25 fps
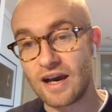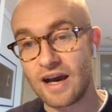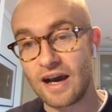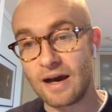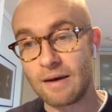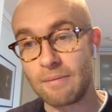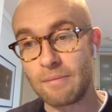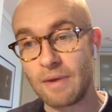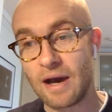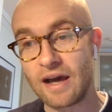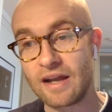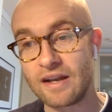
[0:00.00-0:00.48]

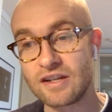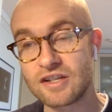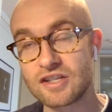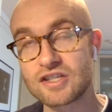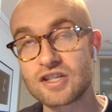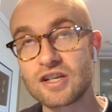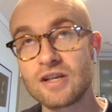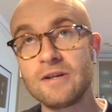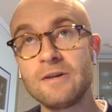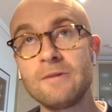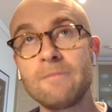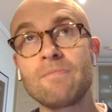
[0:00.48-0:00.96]

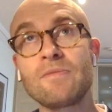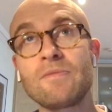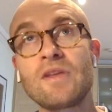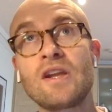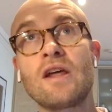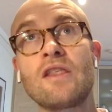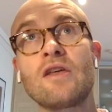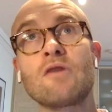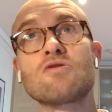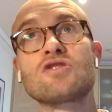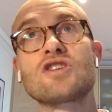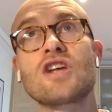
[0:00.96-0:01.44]
And
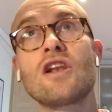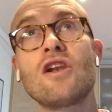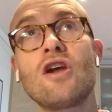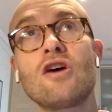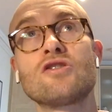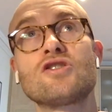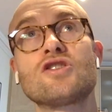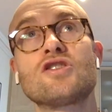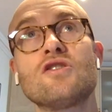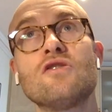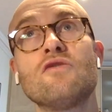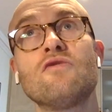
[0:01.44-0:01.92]
there was a
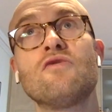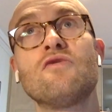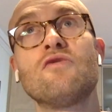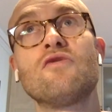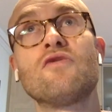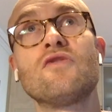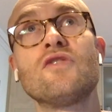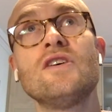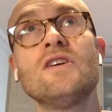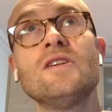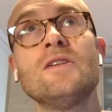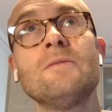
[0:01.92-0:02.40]
lot
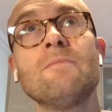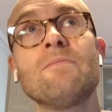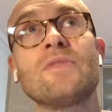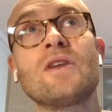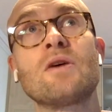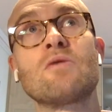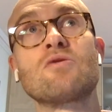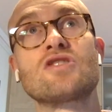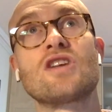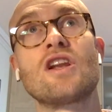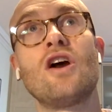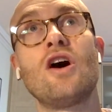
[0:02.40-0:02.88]

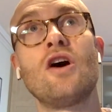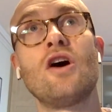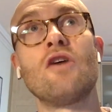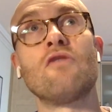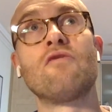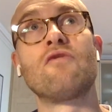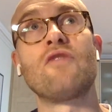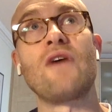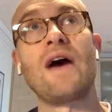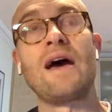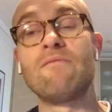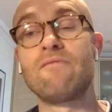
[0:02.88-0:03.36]

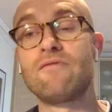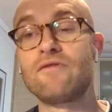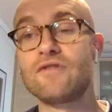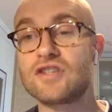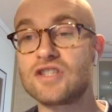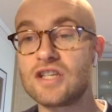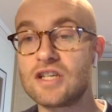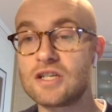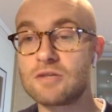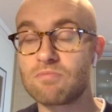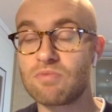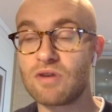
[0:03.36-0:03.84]
of
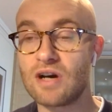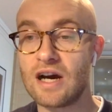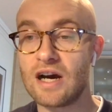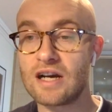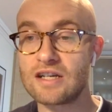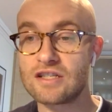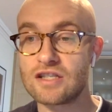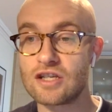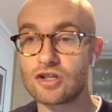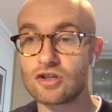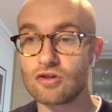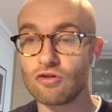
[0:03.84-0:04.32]
emphasis
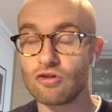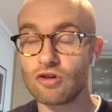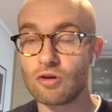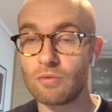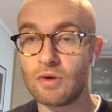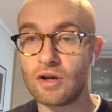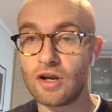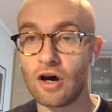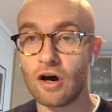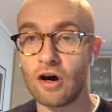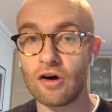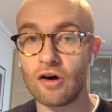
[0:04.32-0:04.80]
prior to the
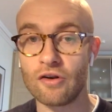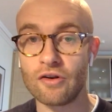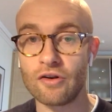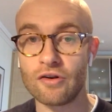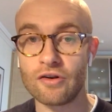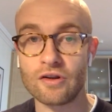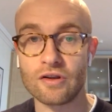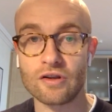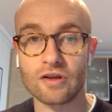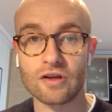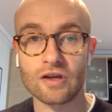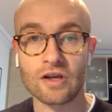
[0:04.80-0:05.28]
tournament
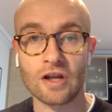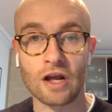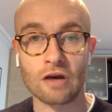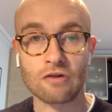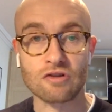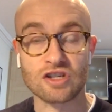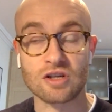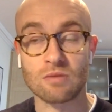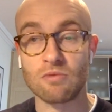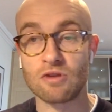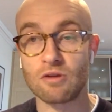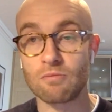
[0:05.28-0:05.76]
on
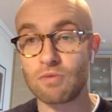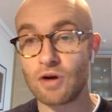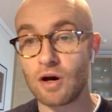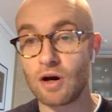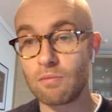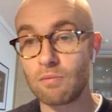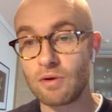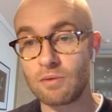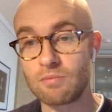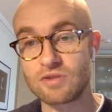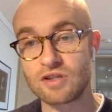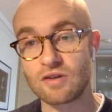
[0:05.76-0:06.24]
some of the
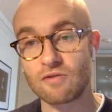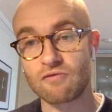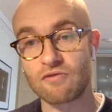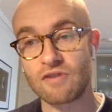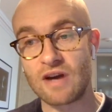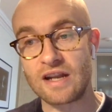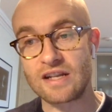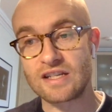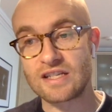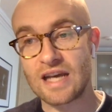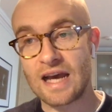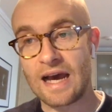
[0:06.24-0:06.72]
problems
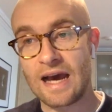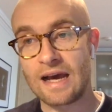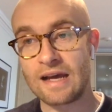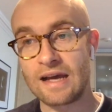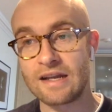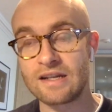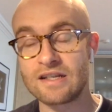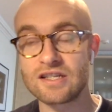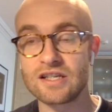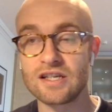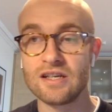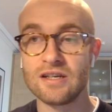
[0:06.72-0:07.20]
that France
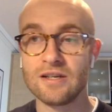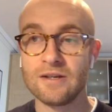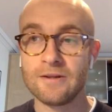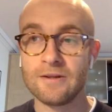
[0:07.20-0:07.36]
had,